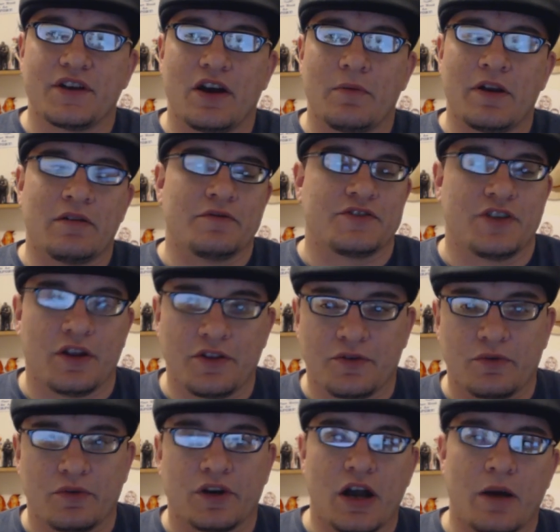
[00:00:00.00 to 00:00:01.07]
um, and it was done
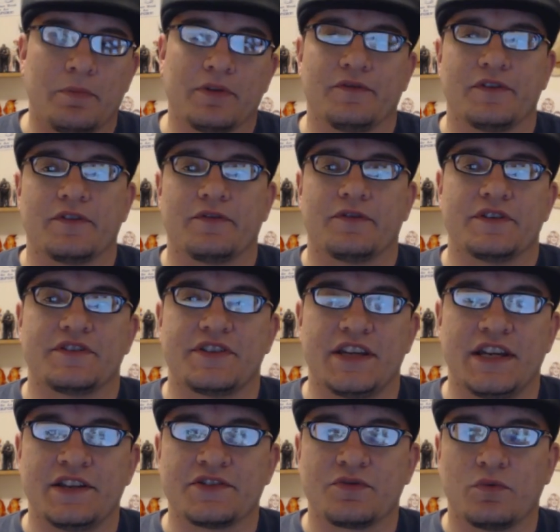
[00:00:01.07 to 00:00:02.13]
through a couple of different
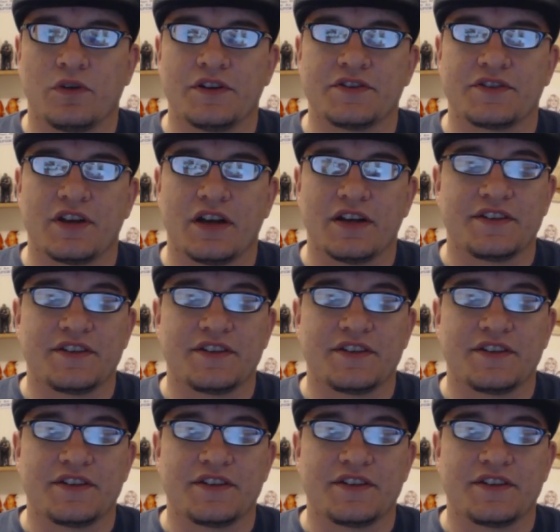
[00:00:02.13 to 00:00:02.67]
scenes, was uh,